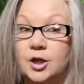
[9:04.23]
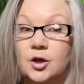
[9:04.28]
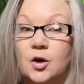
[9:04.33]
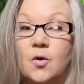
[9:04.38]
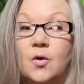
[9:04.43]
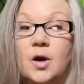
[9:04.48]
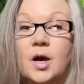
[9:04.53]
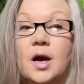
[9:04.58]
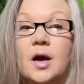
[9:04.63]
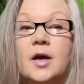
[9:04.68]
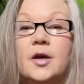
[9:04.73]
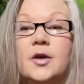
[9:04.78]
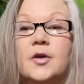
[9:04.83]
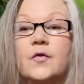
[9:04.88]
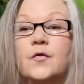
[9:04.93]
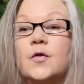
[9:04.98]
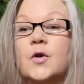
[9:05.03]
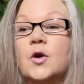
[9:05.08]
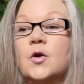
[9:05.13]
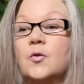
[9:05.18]
yoga, you
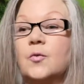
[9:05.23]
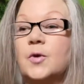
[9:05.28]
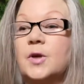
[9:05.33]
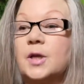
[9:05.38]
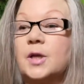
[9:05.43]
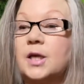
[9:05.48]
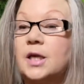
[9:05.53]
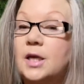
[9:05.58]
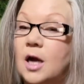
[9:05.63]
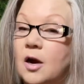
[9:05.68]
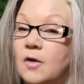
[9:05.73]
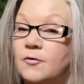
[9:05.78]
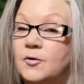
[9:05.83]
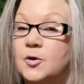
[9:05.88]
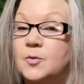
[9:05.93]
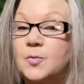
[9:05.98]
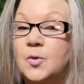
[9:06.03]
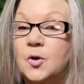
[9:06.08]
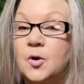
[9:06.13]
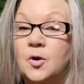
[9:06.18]
feel really
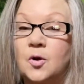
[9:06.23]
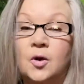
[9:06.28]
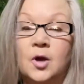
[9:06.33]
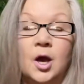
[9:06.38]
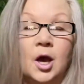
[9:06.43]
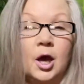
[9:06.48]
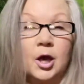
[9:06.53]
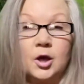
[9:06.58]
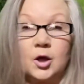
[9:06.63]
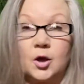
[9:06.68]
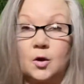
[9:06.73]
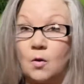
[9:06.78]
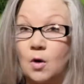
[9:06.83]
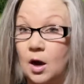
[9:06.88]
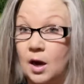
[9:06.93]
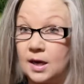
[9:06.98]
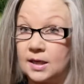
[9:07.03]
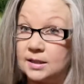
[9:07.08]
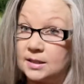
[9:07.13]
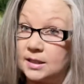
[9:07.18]
comfortable, you
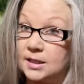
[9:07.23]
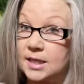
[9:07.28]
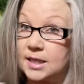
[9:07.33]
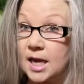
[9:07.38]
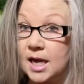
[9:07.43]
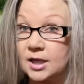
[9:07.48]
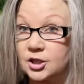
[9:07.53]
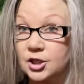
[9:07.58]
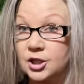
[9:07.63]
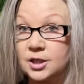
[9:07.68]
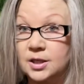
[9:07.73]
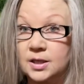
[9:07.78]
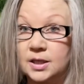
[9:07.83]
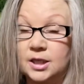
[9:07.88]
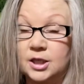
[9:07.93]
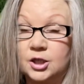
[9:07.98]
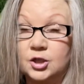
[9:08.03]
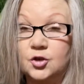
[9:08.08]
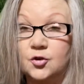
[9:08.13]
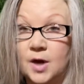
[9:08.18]
are
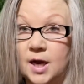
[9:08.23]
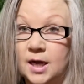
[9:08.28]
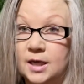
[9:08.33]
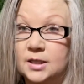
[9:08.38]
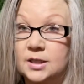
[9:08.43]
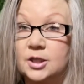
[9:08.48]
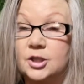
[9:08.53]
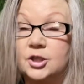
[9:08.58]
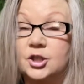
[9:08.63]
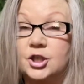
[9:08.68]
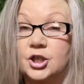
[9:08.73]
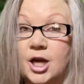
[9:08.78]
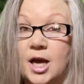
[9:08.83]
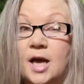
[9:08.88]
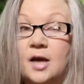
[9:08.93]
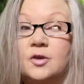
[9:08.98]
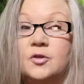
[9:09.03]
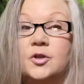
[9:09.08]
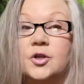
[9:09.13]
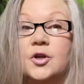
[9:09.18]
intentionally trying to
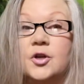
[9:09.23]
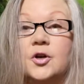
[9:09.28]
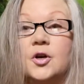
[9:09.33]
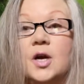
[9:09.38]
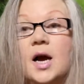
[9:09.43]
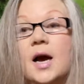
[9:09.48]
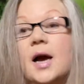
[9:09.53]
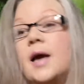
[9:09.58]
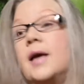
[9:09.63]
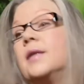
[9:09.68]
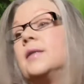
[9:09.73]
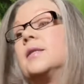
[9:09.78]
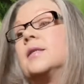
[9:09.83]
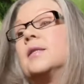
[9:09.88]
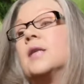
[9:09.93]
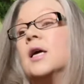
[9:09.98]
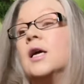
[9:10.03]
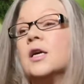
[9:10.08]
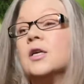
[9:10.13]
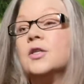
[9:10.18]
channel your
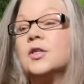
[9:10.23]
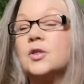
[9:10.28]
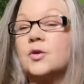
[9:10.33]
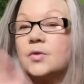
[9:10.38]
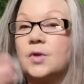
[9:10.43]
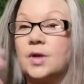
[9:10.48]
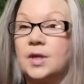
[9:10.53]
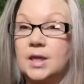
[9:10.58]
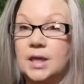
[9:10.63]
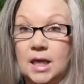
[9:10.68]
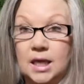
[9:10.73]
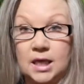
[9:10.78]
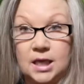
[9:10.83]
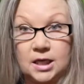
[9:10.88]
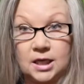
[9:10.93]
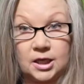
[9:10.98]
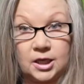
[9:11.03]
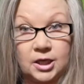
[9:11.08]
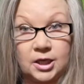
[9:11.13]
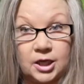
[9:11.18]
guides so that they
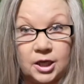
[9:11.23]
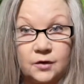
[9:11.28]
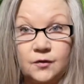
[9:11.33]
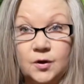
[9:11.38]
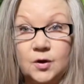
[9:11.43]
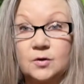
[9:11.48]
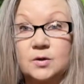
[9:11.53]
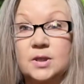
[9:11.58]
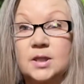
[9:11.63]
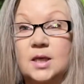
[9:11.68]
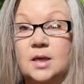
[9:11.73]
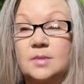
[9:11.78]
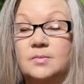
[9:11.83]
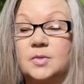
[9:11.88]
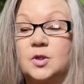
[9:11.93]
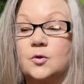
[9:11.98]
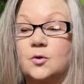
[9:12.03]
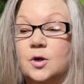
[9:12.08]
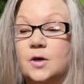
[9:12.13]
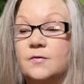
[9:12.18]
can give you some
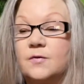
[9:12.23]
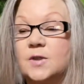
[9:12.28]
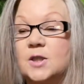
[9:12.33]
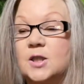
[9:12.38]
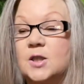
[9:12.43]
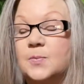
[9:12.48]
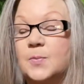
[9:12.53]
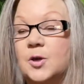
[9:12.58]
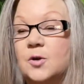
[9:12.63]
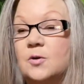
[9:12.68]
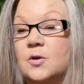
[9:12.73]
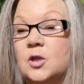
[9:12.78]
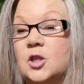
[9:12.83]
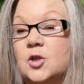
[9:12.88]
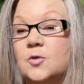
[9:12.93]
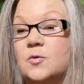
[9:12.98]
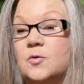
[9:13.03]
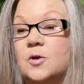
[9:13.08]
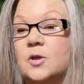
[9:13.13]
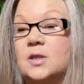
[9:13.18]
sort of a
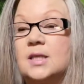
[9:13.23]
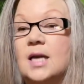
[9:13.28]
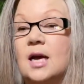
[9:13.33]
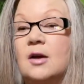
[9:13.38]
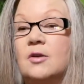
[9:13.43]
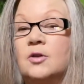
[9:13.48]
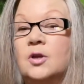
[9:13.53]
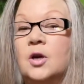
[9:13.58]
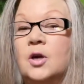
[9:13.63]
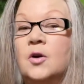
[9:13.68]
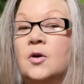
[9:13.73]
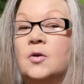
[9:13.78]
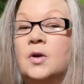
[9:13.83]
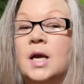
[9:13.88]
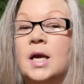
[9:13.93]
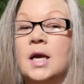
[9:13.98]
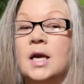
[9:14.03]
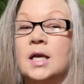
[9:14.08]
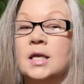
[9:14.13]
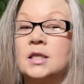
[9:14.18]
spiritual download.
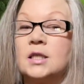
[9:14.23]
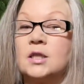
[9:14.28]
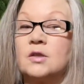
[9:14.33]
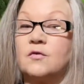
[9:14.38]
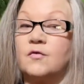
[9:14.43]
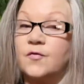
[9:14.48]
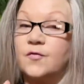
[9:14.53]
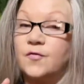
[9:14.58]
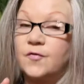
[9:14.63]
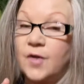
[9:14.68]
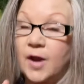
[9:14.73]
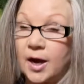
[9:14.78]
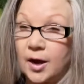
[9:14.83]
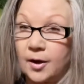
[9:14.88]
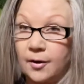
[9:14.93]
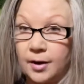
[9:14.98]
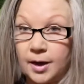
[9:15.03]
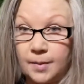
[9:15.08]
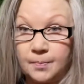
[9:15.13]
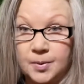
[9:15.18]
It's a
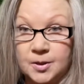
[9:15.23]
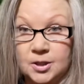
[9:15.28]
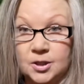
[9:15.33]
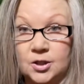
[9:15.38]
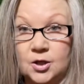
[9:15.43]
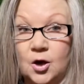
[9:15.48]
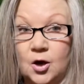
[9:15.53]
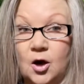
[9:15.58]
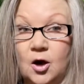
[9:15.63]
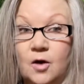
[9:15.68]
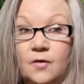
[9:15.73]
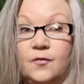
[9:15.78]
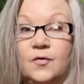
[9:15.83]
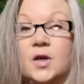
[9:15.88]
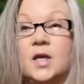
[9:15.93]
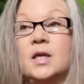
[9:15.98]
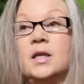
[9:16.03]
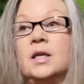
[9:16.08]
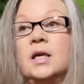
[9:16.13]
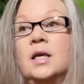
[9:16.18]
very bizarre
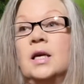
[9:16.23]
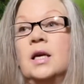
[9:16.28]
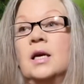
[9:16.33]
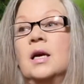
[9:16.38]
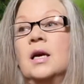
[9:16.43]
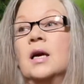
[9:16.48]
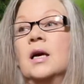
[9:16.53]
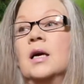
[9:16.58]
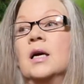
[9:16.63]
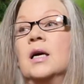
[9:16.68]
feeling.